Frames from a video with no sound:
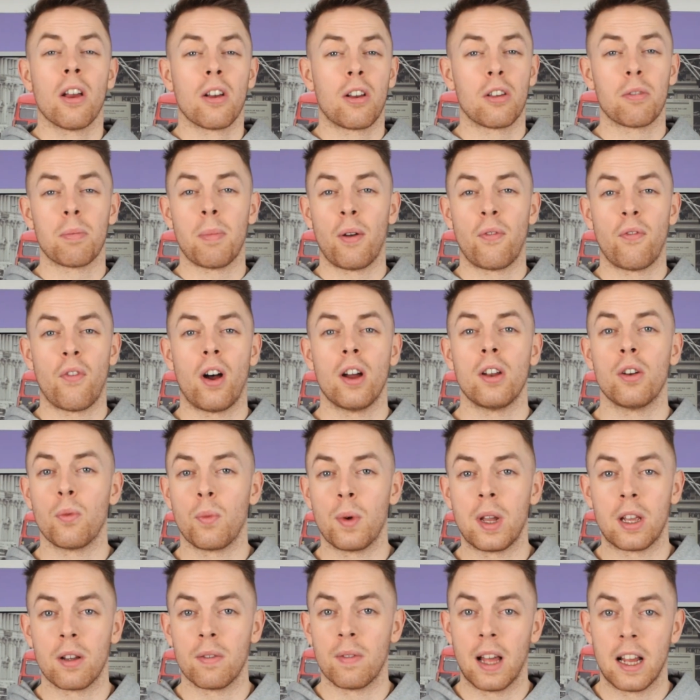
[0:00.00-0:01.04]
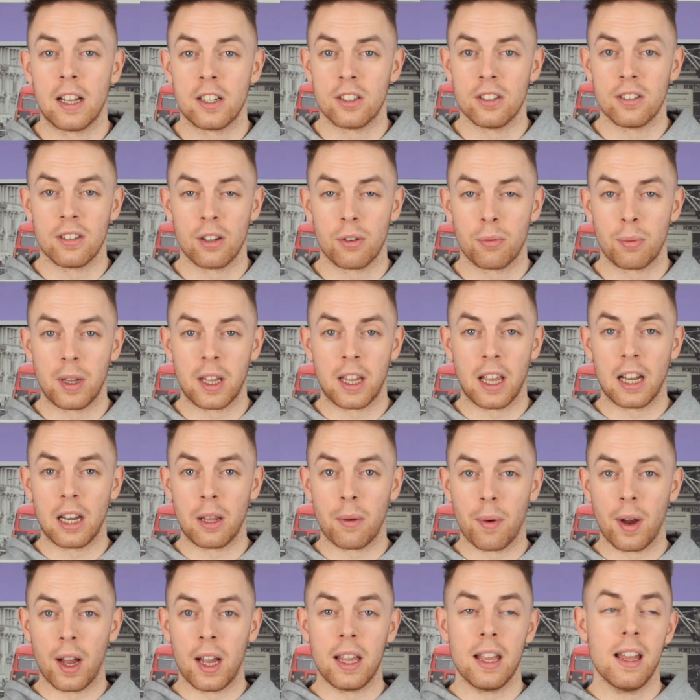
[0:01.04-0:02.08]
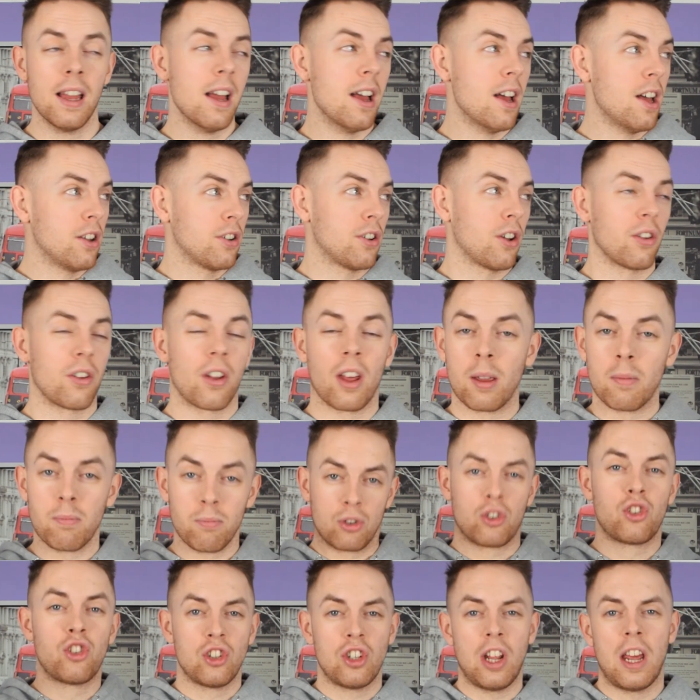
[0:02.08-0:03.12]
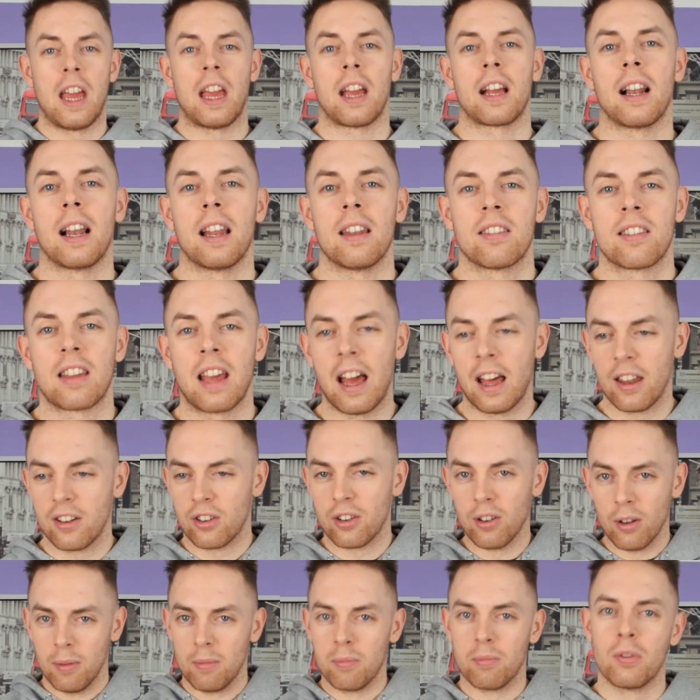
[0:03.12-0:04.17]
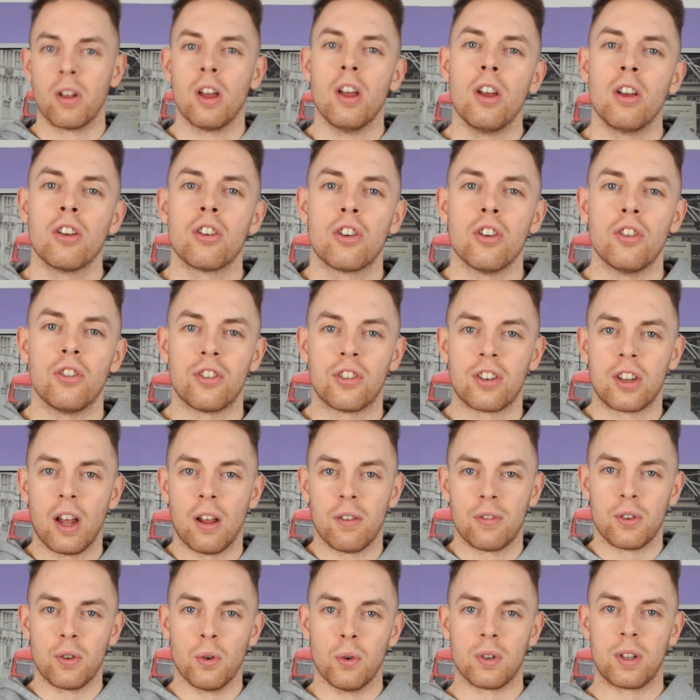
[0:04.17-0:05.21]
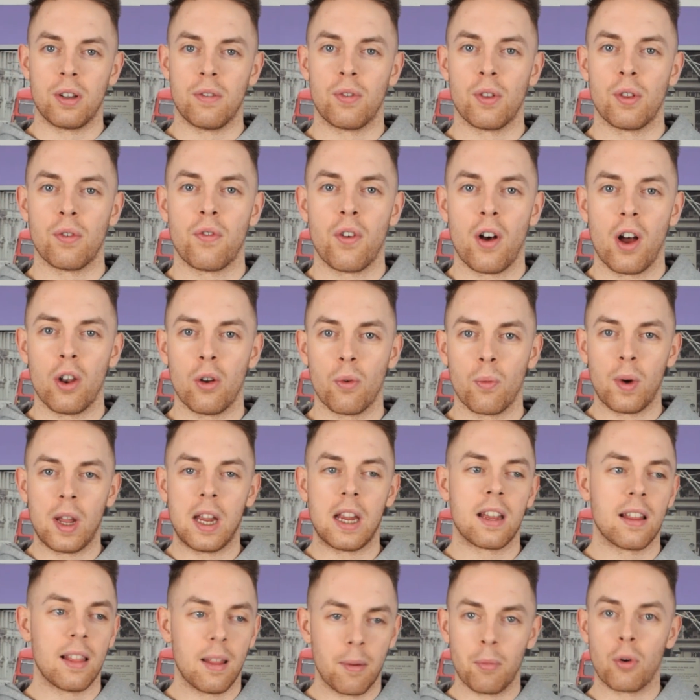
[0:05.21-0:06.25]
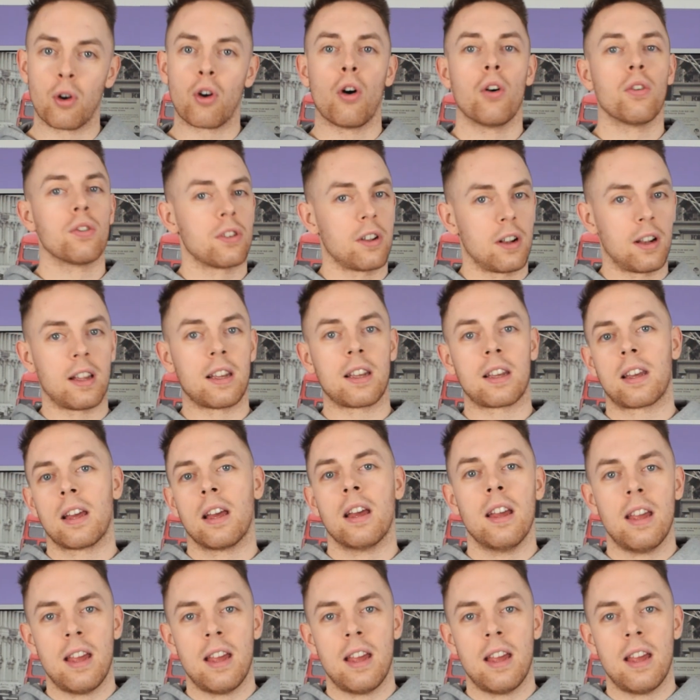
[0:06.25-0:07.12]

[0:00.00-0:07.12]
because my final week of lectures this week anyway, so I was like, sick, let's get some good stuff sorted for the final week and then we'll go on to like